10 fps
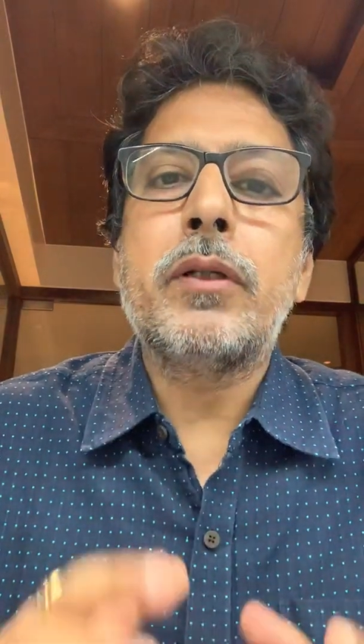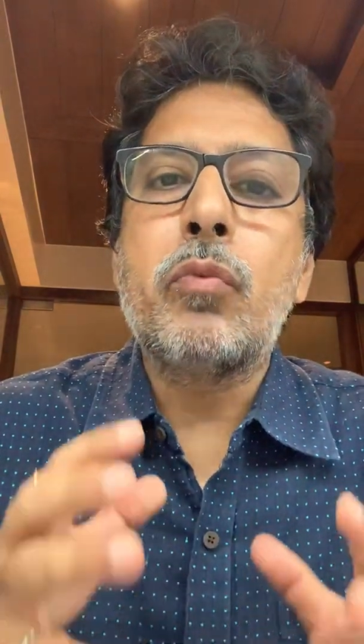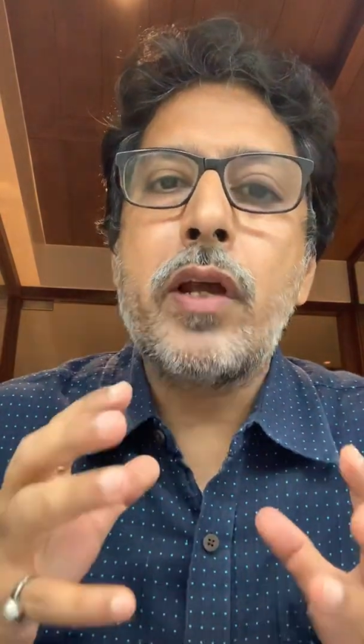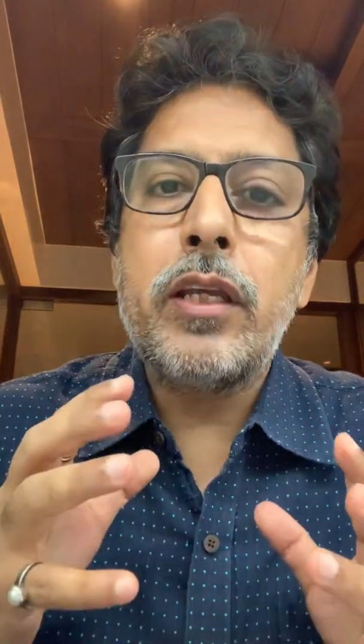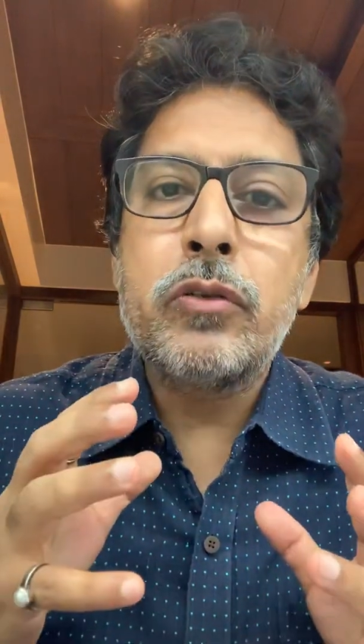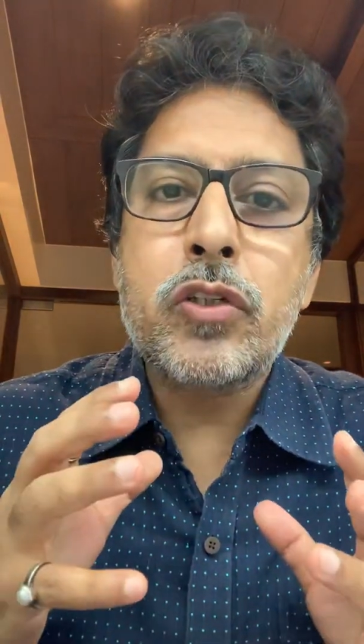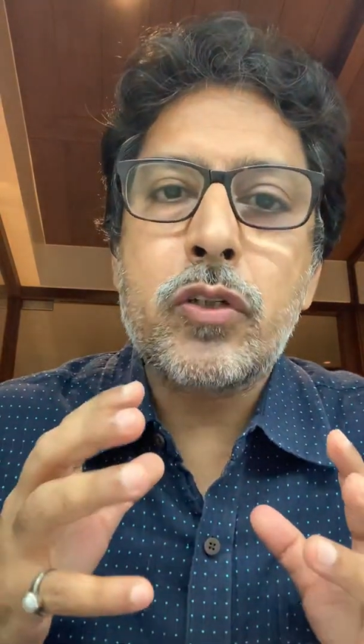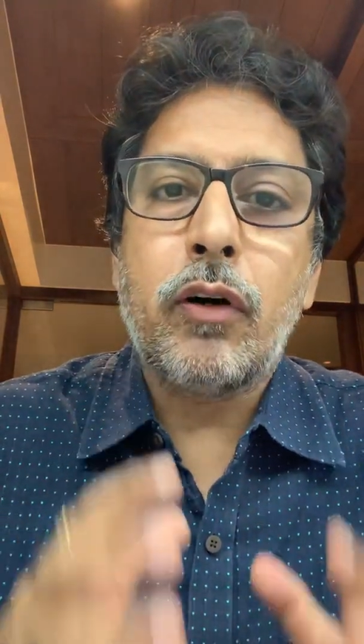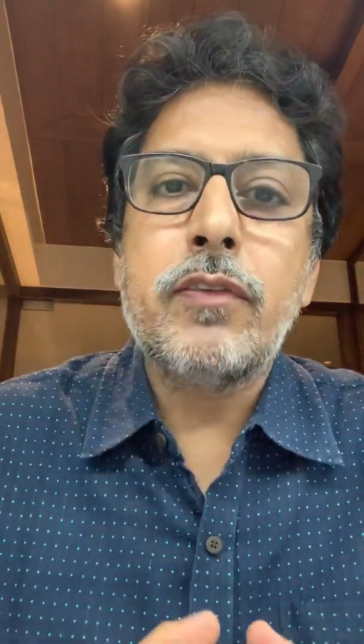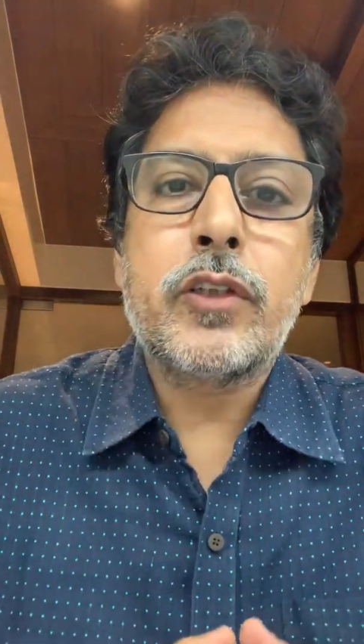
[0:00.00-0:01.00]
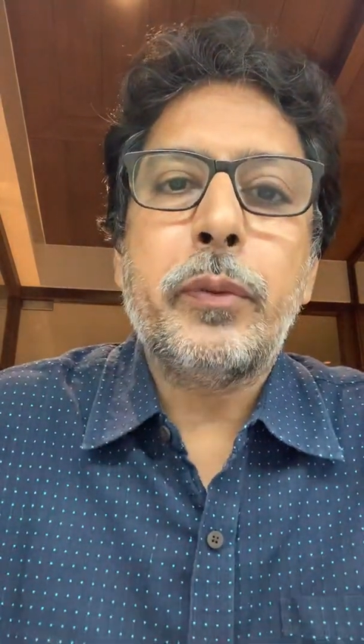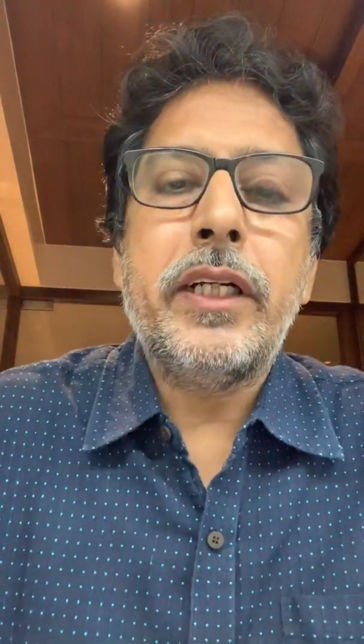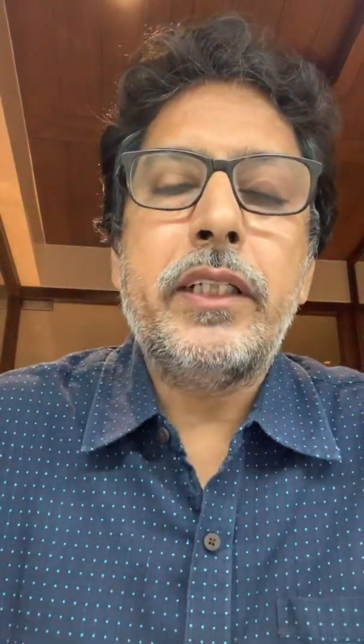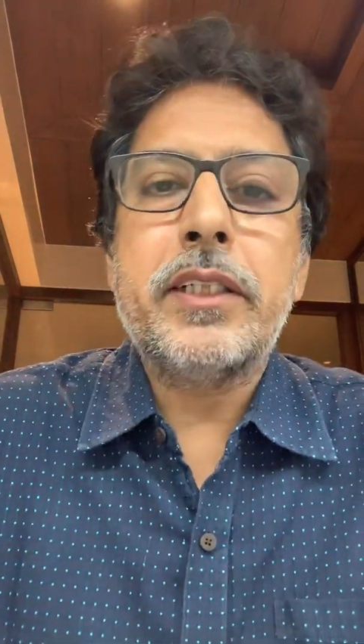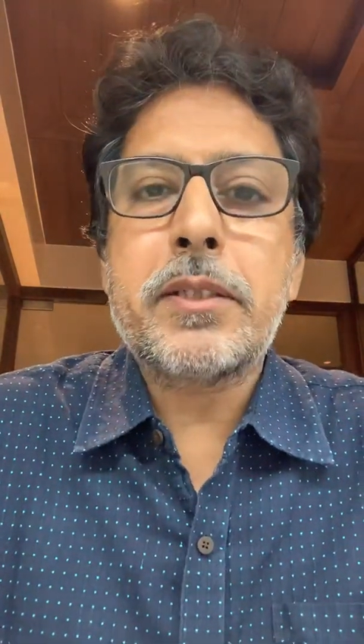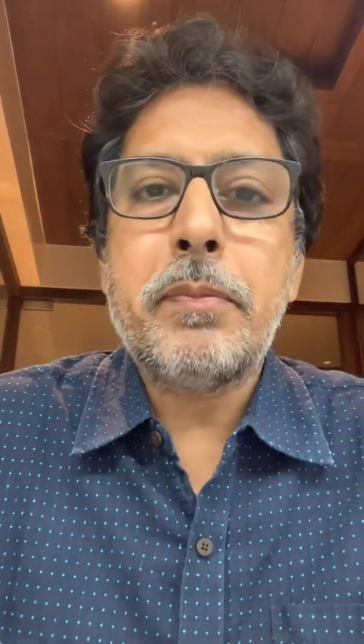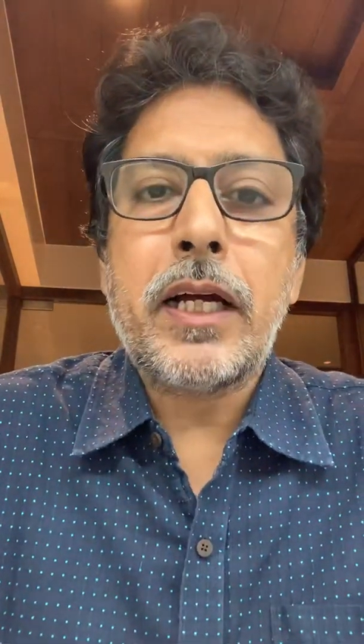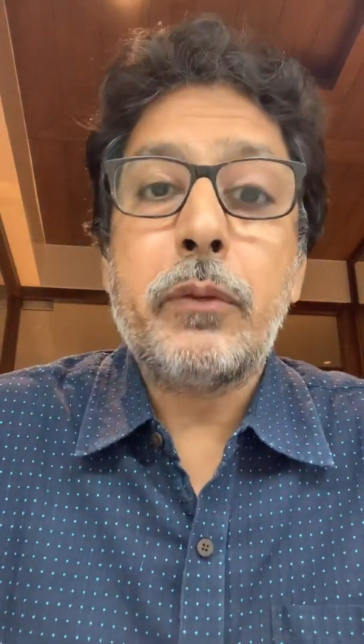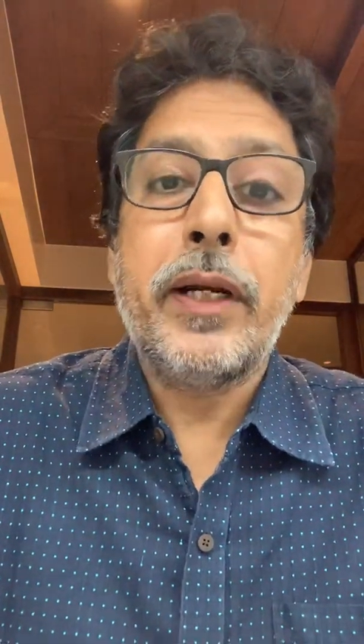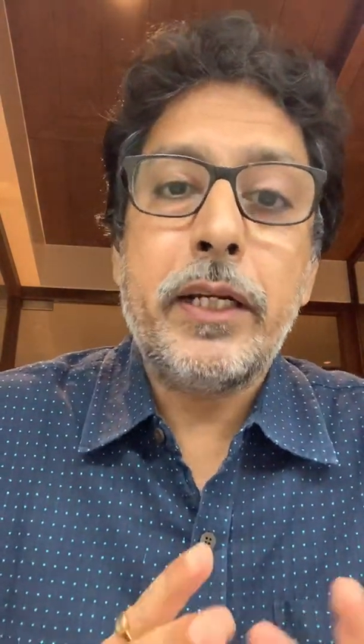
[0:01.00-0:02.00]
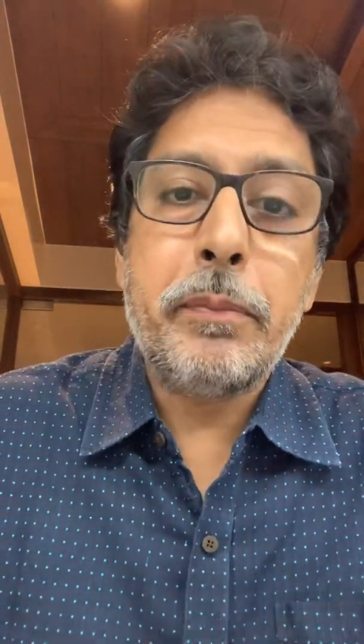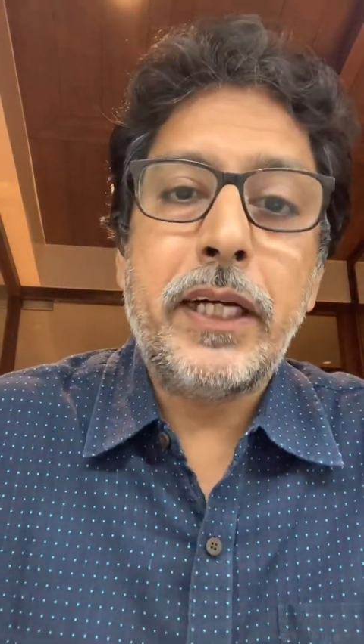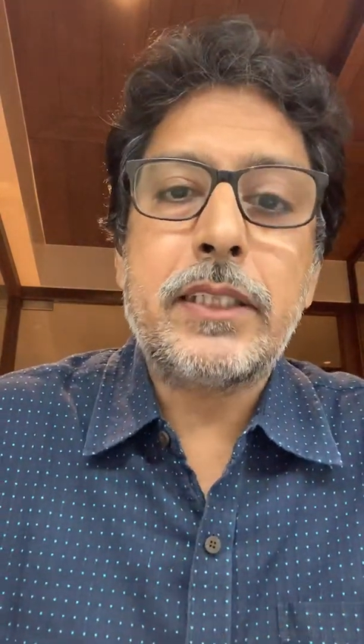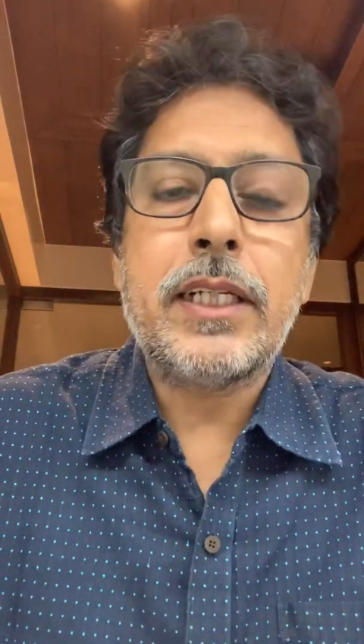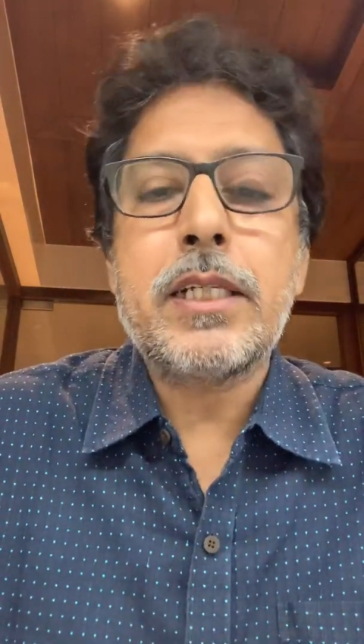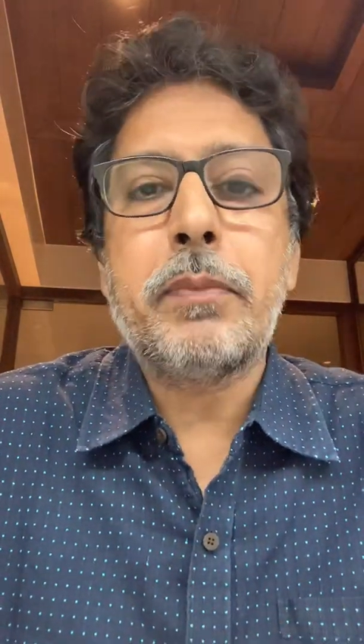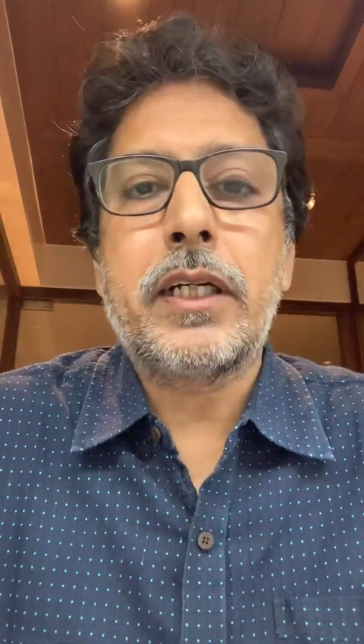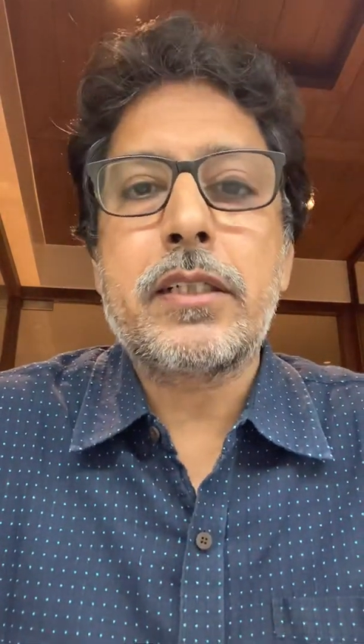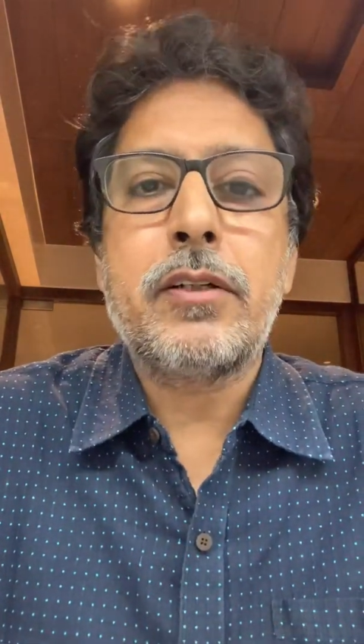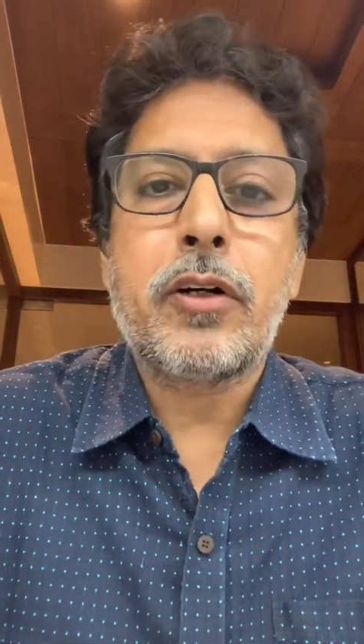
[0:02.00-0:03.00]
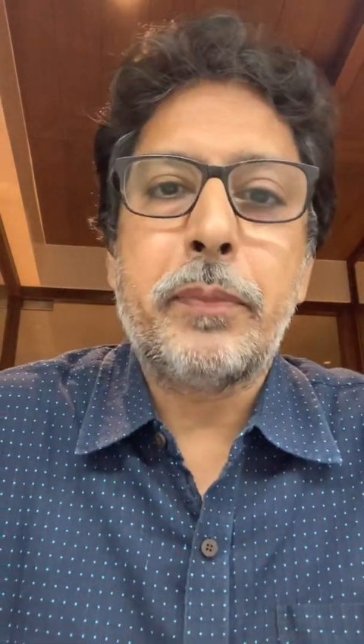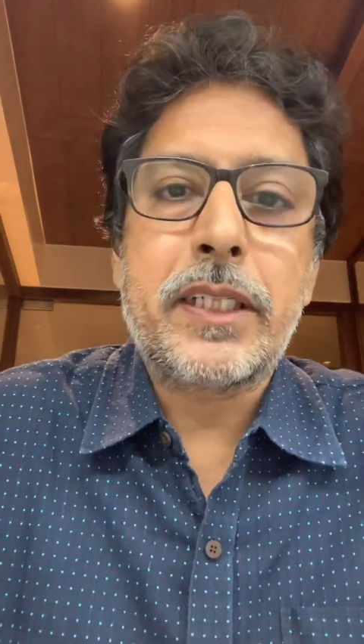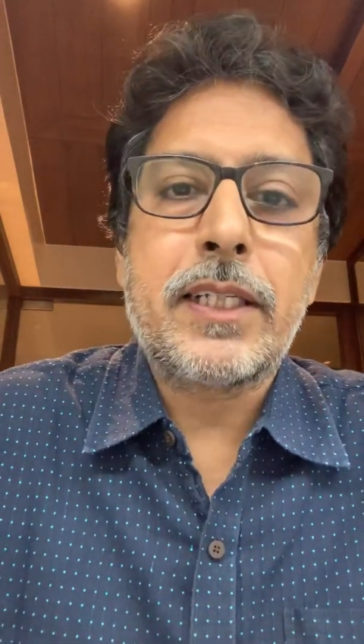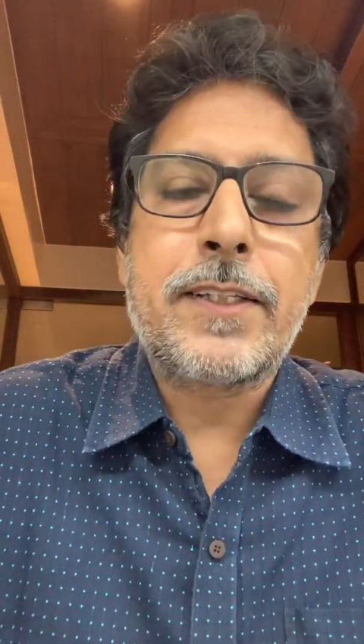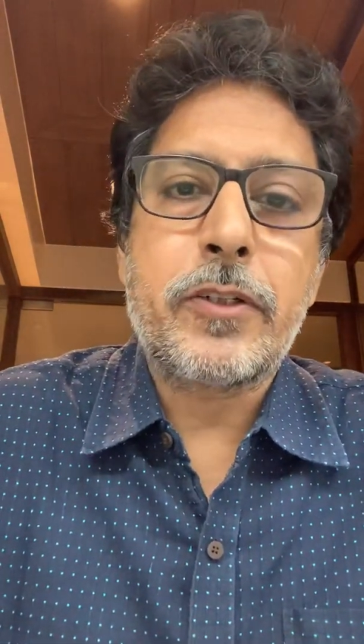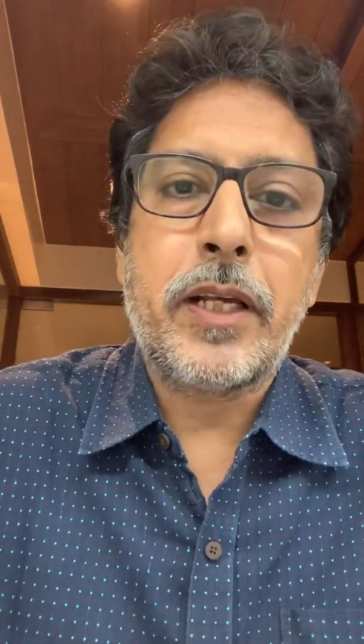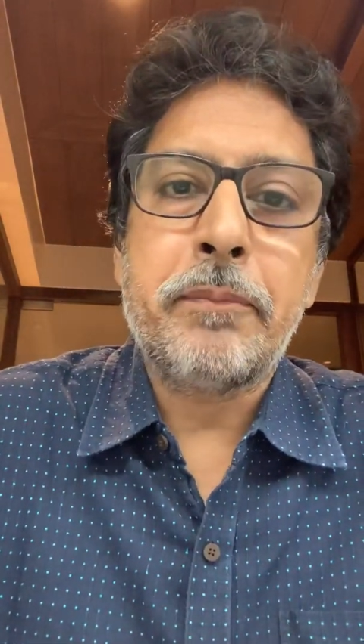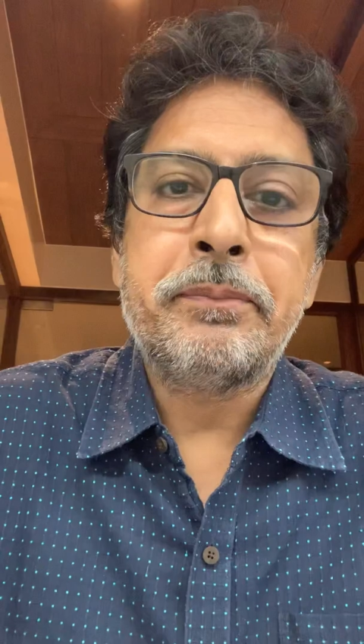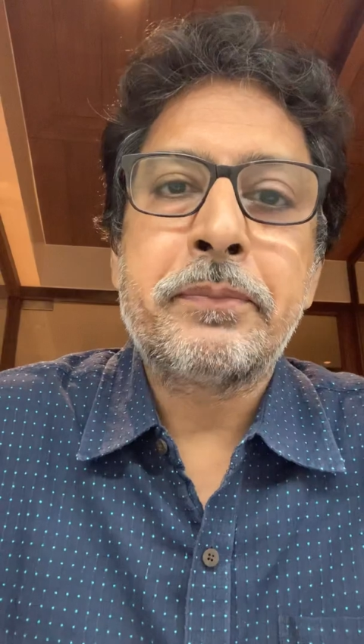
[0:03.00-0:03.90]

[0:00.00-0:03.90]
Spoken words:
the way you solved 20 years back when it made sense but does not make sense today.